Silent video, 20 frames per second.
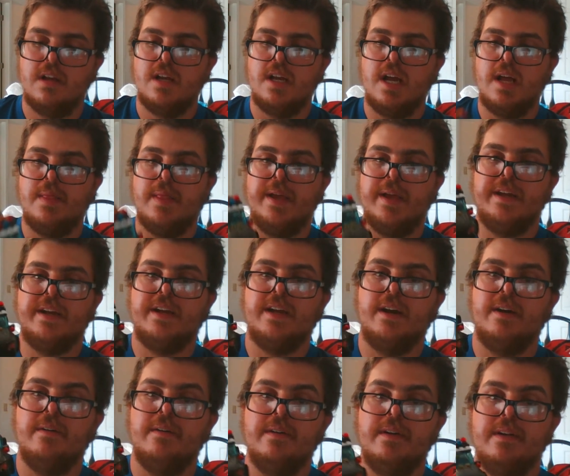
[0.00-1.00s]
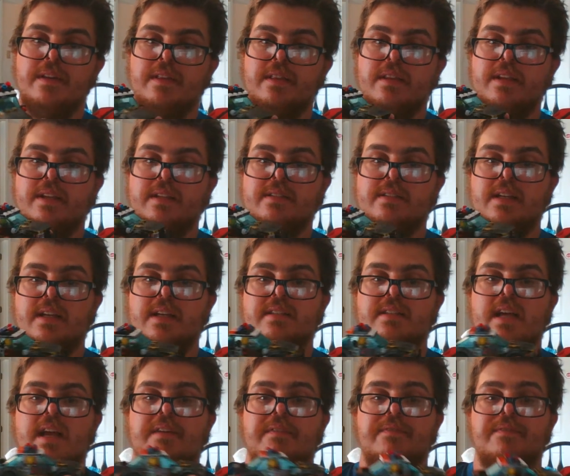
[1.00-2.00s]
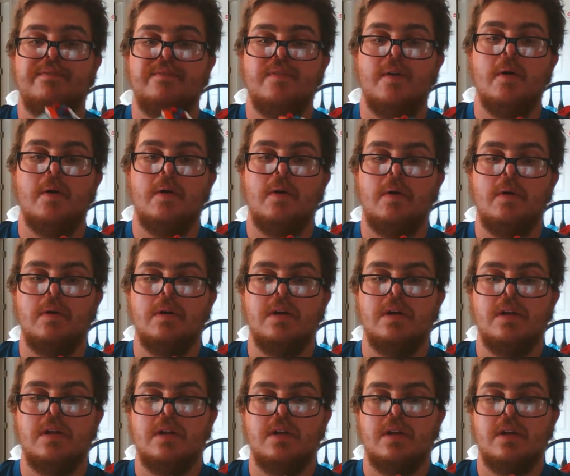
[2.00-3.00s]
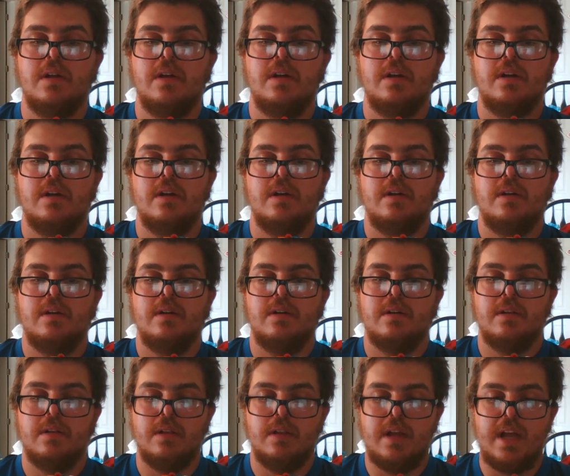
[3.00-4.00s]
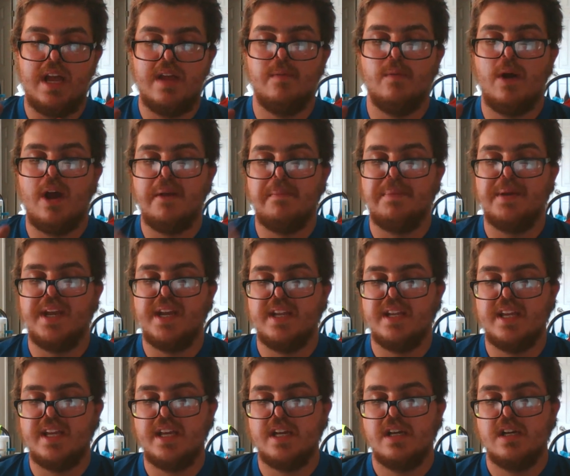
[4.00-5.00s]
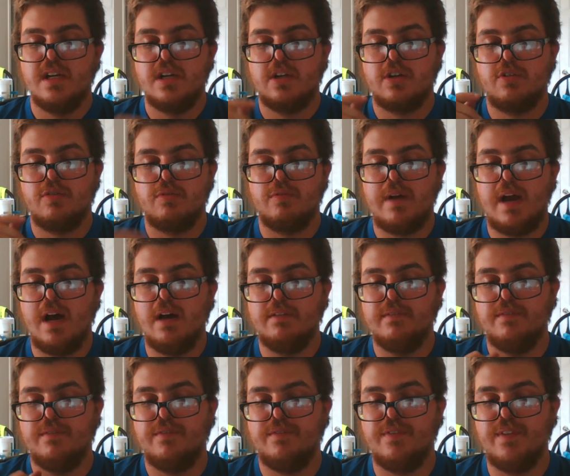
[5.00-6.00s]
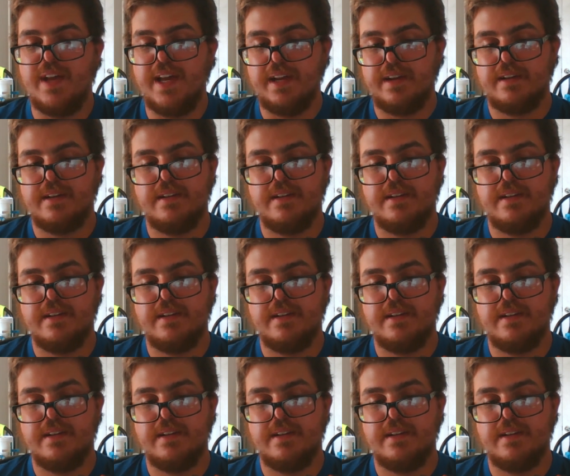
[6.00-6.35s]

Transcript: And there you go. This is a full NYPD Crown Vic.